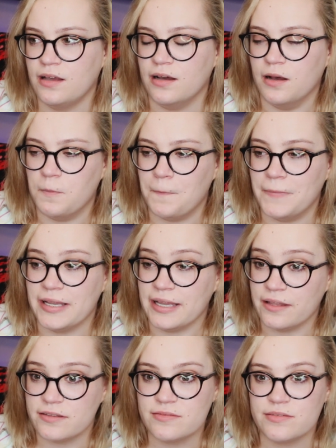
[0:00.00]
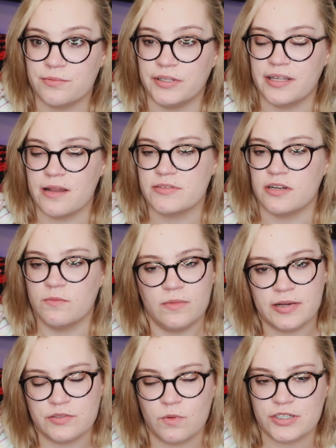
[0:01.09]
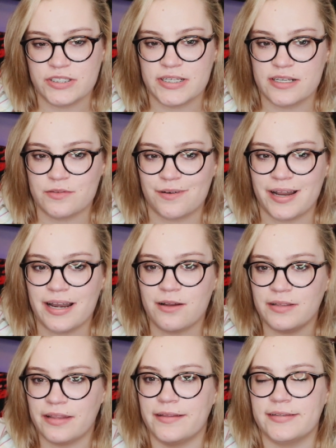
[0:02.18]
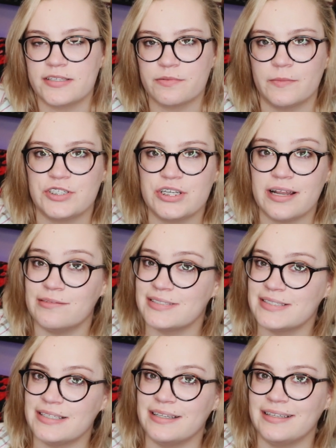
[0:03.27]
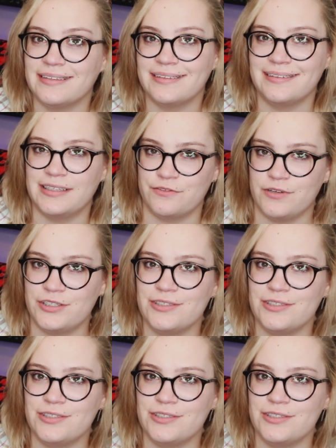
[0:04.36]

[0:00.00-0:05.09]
But yeah, this is a really good episode. I'm about to watch the next one right now. I think that's pretty much it. I will see you then. Thanks for